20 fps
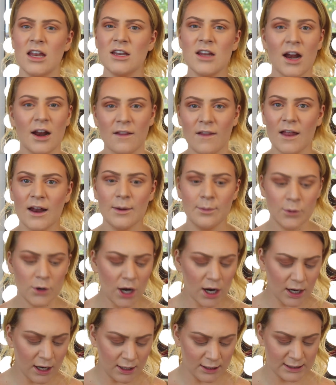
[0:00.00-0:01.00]
not a lot of
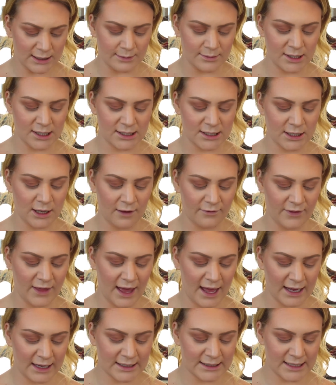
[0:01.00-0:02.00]
product and I'm dusting off
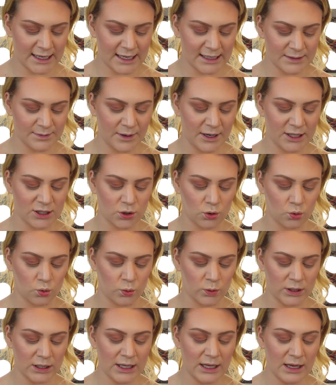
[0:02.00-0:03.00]
the excess, but it's
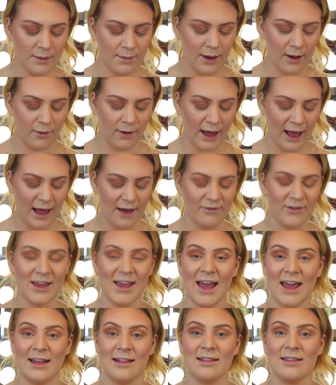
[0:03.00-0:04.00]
really about
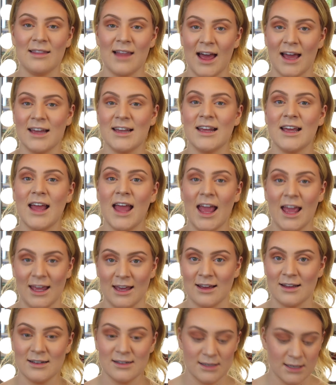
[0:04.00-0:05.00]
having a light
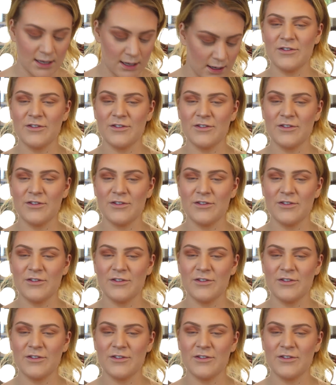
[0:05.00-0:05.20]
hand.